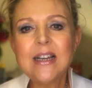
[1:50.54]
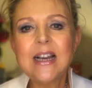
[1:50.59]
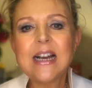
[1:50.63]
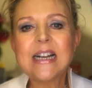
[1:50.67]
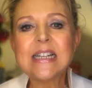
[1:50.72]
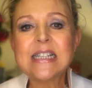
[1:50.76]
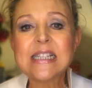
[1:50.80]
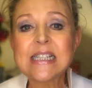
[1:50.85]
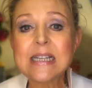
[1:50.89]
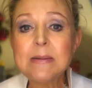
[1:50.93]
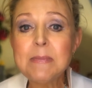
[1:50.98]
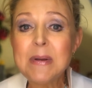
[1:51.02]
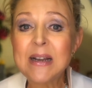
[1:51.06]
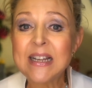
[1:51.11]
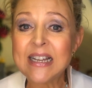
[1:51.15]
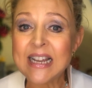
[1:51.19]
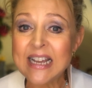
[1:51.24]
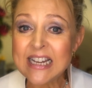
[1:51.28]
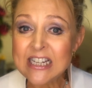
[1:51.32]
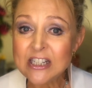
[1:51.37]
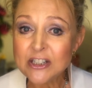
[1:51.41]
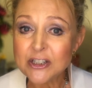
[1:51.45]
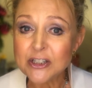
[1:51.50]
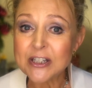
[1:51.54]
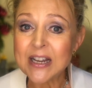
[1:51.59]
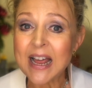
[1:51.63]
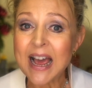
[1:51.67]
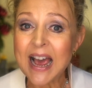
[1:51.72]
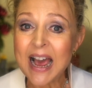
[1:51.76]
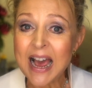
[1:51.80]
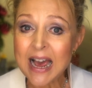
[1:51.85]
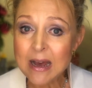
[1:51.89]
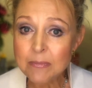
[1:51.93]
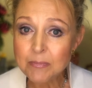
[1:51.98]
Assimilation
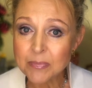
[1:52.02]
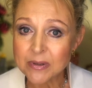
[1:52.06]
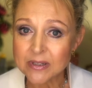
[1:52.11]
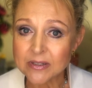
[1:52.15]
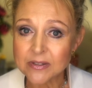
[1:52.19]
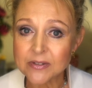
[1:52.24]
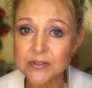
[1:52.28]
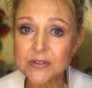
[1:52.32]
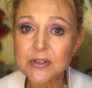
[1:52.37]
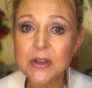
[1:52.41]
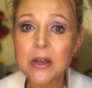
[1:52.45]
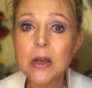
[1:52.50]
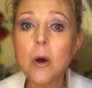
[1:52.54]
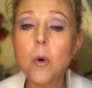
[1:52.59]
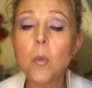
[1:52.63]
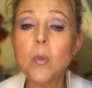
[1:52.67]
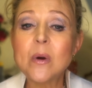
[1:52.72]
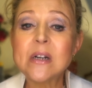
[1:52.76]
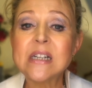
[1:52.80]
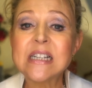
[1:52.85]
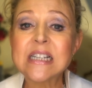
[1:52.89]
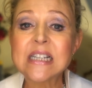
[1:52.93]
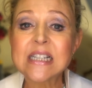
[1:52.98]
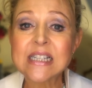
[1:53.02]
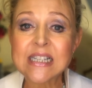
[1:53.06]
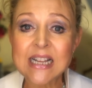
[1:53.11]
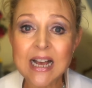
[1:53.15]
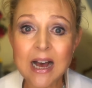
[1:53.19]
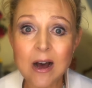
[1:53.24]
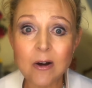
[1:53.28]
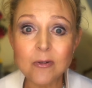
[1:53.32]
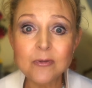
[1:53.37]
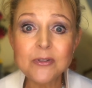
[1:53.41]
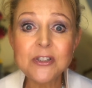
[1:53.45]
happens when a
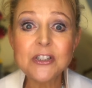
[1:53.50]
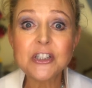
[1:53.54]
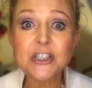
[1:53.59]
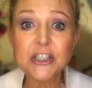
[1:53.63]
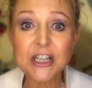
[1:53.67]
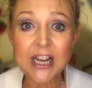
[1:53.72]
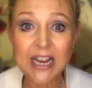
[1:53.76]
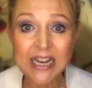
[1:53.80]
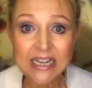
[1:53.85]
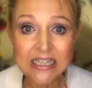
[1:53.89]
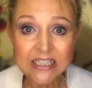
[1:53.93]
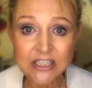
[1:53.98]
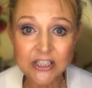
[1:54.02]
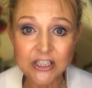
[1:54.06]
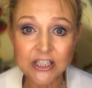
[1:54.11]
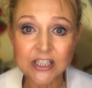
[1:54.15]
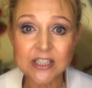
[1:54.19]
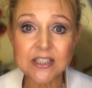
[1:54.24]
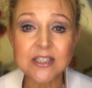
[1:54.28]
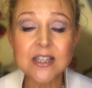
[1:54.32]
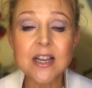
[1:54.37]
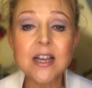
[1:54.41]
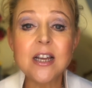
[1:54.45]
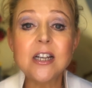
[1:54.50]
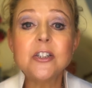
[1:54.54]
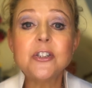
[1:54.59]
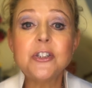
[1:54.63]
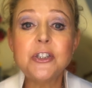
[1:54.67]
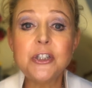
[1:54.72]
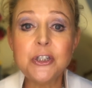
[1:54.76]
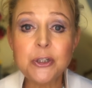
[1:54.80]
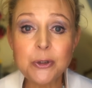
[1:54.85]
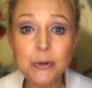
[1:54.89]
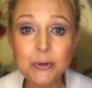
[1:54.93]
sound changes
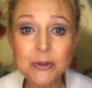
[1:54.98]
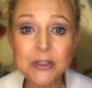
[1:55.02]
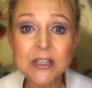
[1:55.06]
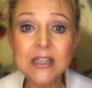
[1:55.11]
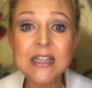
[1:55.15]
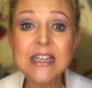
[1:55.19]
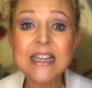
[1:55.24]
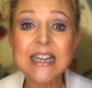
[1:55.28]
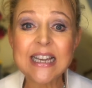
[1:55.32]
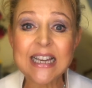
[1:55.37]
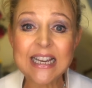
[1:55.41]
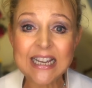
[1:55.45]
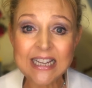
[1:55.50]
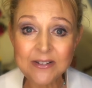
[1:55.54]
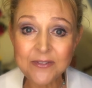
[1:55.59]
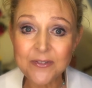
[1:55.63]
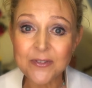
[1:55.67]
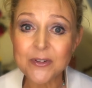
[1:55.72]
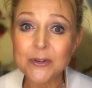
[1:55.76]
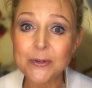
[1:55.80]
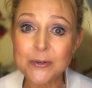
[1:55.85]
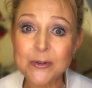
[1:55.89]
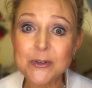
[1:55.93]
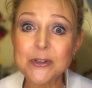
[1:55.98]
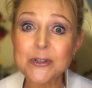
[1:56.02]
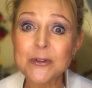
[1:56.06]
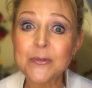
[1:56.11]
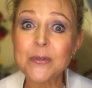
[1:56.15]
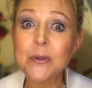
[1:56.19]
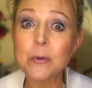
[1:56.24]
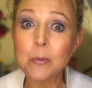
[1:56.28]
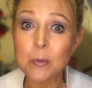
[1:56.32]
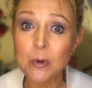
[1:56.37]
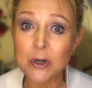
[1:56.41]
due to the influence
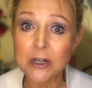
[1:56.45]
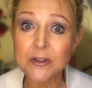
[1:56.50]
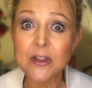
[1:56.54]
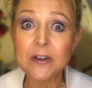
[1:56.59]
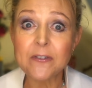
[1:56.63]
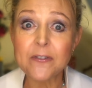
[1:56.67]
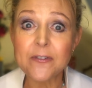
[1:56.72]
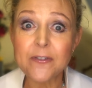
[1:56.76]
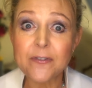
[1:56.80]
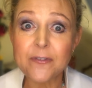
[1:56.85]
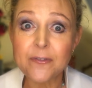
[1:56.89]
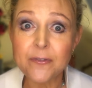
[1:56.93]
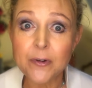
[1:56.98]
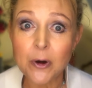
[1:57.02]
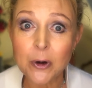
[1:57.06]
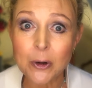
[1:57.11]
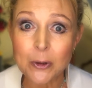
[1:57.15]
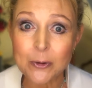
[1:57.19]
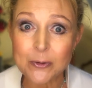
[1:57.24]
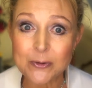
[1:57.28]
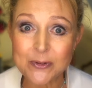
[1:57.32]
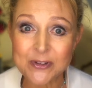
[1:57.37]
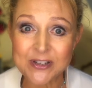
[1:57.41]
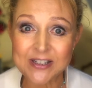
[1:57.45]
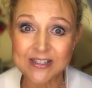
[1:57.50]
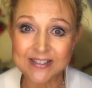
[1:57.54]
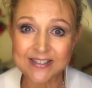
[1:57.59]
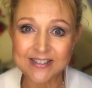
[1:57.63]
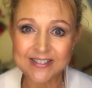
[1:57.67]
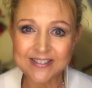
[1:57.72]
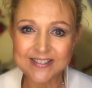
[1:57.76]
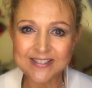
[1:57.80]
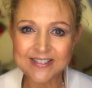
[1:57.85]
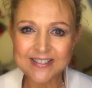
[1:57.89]
of the word that follows
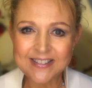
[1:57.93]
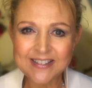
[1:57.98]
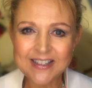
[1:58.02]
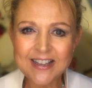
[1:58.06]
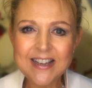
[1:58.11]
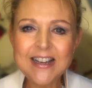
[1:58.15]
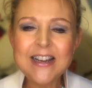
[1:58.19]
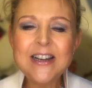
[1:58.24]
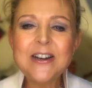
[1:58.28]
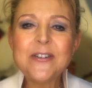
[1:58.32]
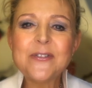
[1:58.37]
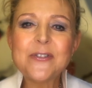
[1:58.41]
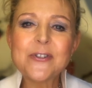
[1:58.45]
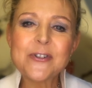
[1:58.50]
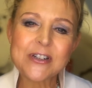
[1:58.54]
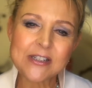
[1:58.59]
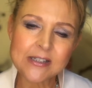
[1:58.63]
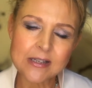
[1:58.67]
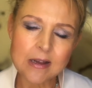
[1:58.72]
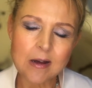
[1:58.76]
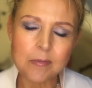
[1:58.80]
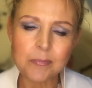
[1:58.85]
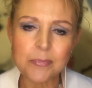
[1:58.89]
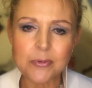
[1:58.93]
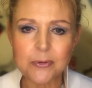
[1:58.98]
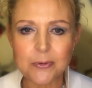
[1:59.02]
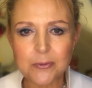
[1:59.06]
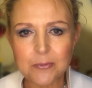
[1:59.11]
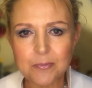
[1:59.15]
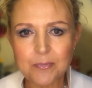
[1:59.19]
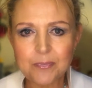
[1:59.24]
it. For example,